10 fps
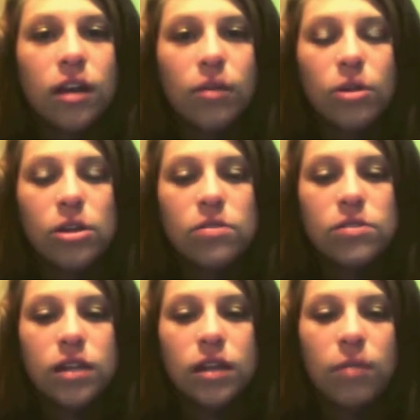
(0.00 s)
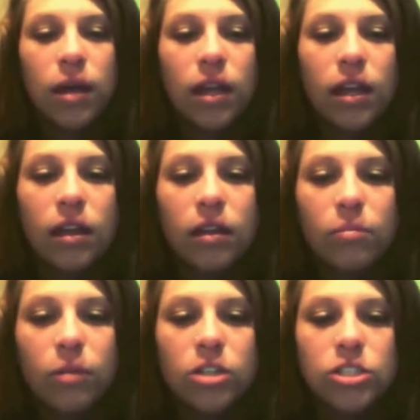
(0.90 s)
that were used in making the
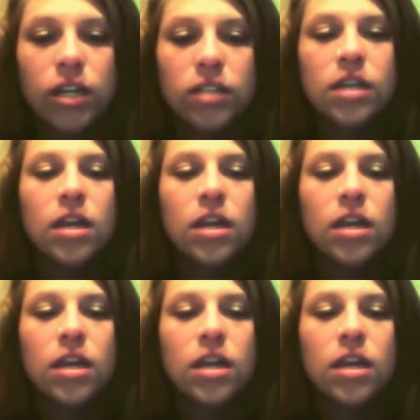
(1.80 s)
project.